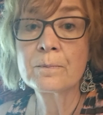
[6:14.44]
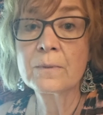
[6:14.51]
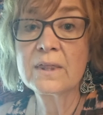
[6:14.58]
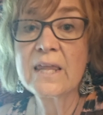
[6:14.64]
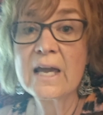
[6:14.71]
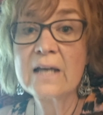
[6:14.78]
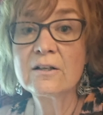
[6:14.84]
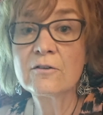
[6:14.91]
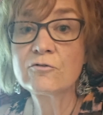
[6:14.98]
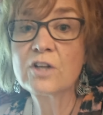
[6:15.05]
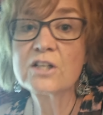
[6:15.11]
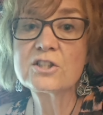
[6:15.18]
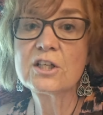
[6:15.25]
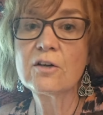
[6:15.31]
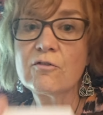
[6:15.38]
then if
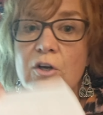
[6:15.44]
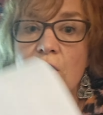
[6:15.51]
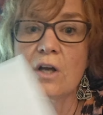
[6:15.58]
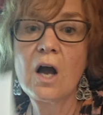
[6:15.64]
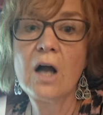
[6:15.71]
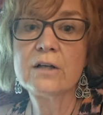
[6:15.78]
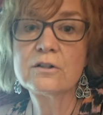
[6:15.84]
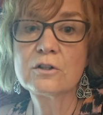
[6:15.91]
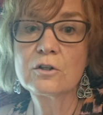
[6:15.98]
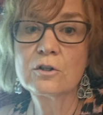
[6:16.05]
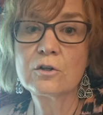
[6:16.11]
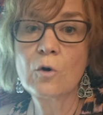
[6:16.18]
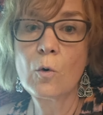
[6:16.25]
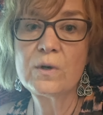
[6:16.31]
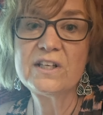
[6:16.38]
they see a very
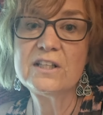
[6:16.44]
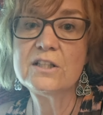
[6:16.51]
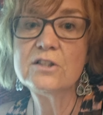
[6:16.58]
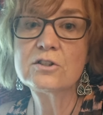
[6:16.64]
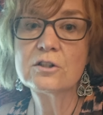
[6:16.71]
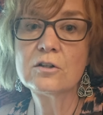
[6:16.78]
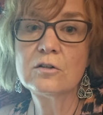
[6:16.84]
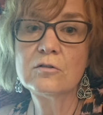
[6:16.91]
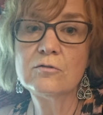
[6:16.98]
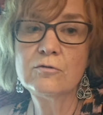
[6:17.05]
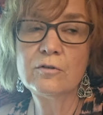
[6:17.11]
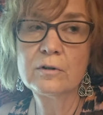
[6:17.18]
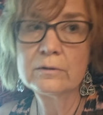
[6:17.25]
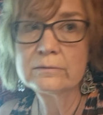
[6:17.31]
uncohesive,